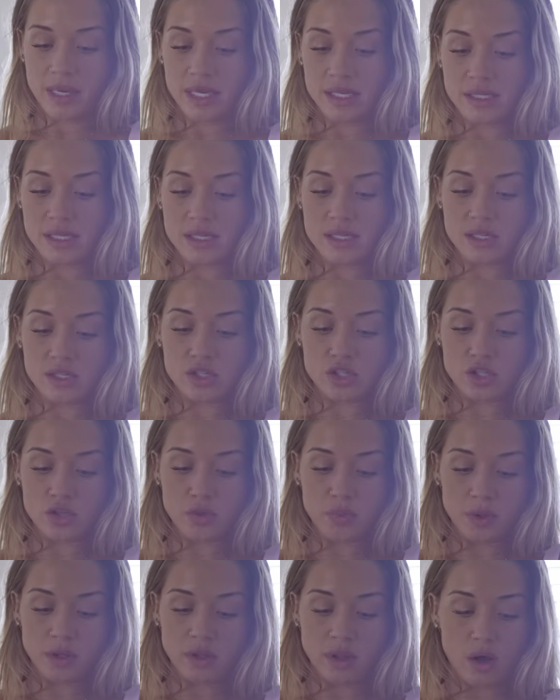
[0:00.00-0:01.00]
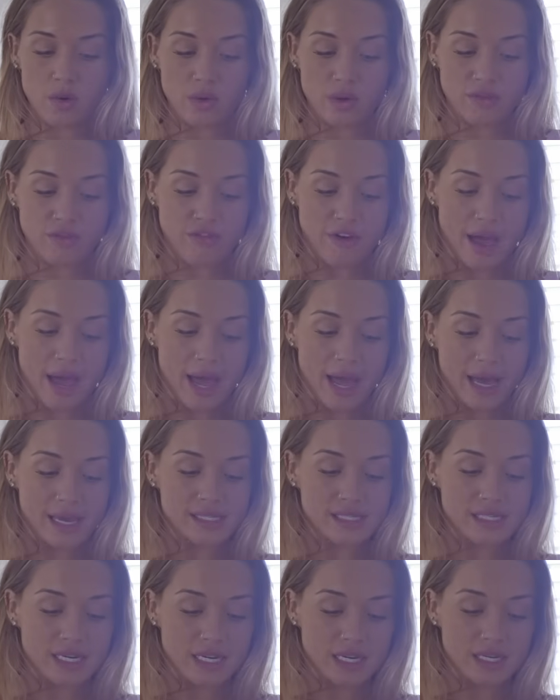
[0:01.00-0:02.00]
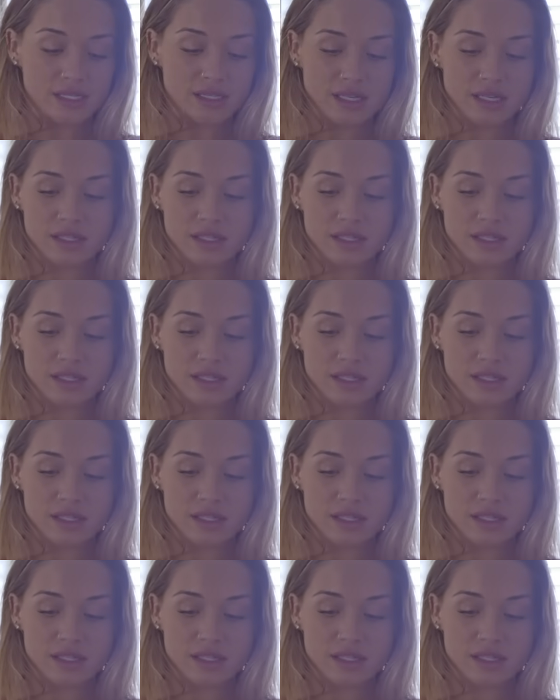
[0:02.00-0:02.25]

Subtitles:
Because this is super low in fat as it is.